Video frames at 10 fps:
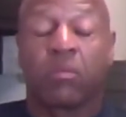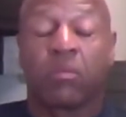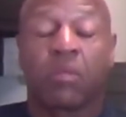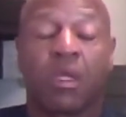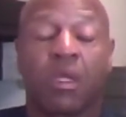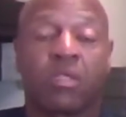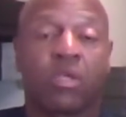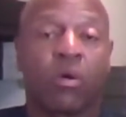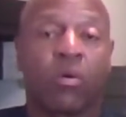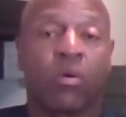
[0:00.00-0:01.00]
And
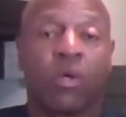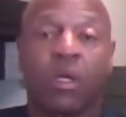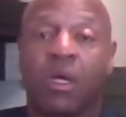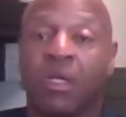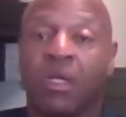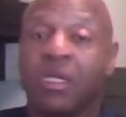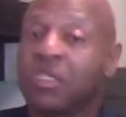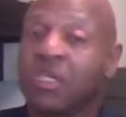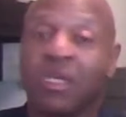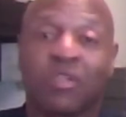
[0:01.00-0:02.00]
so
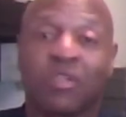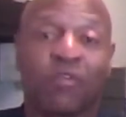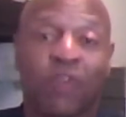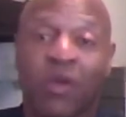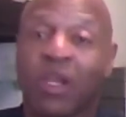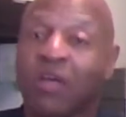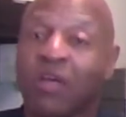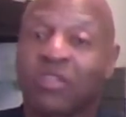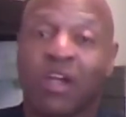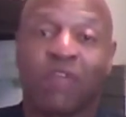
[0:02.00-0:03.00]
listening is a very lost
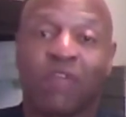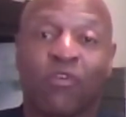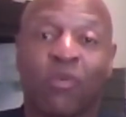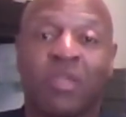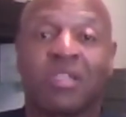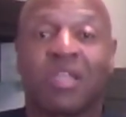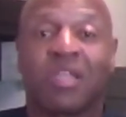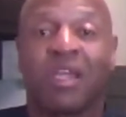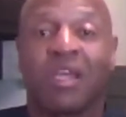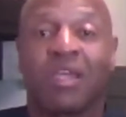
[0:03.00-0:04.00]
art form in this day
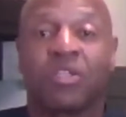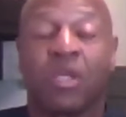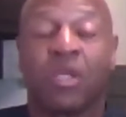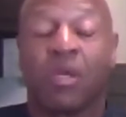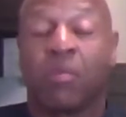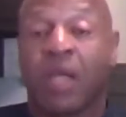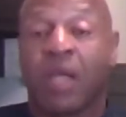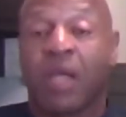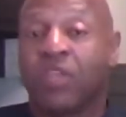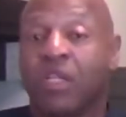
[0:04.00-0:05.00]
and age, but I
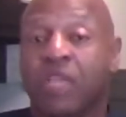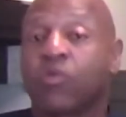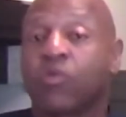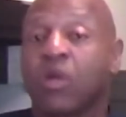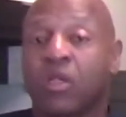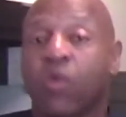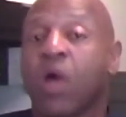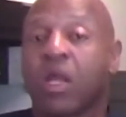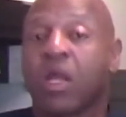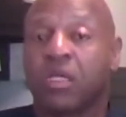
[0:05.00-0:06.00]
think that's one of the
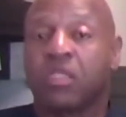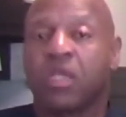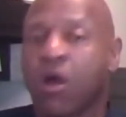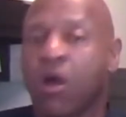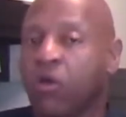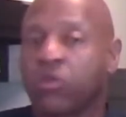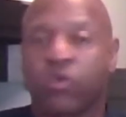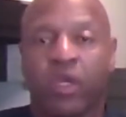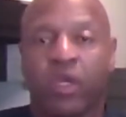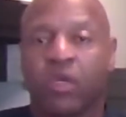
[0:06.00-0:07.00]
qualities that all those
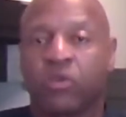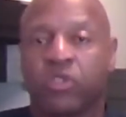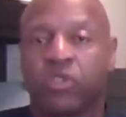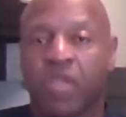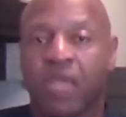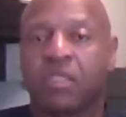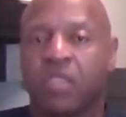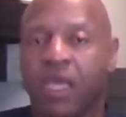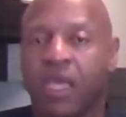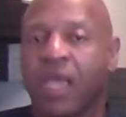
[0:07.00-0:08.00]
great coaches had, is
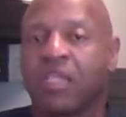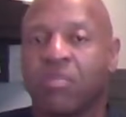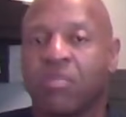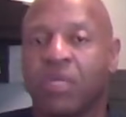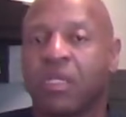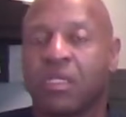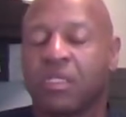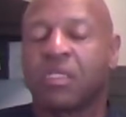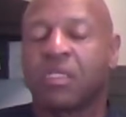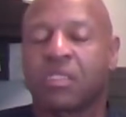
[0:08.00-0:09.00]
they had the ability to
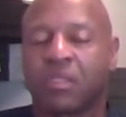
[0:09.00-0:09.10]
listen.